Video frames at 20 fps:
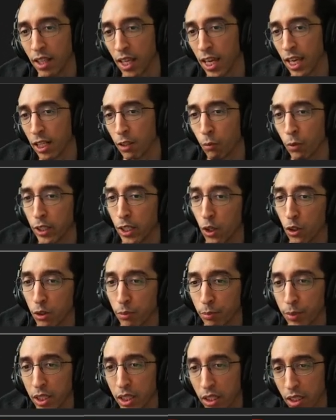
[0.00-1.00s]
And we know
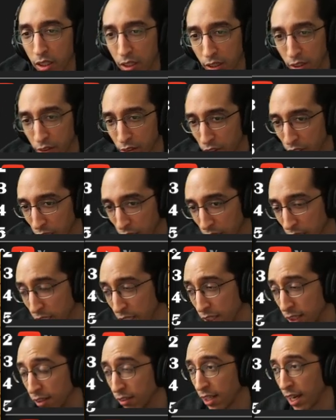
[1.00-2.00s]
it because
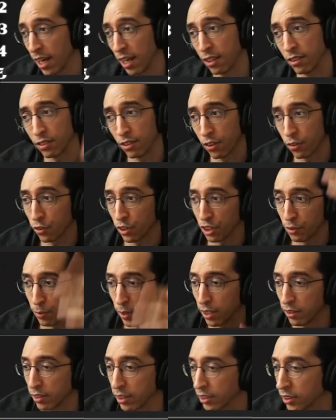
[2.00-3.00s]
he has three
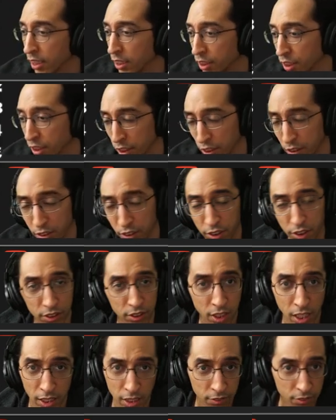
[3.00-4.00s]
space extensions just
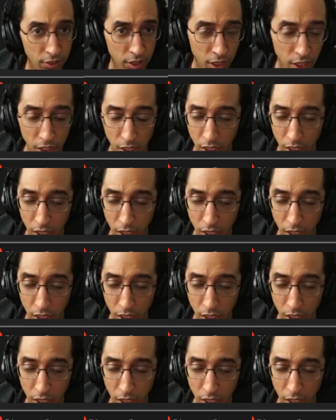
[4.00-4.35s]
kind of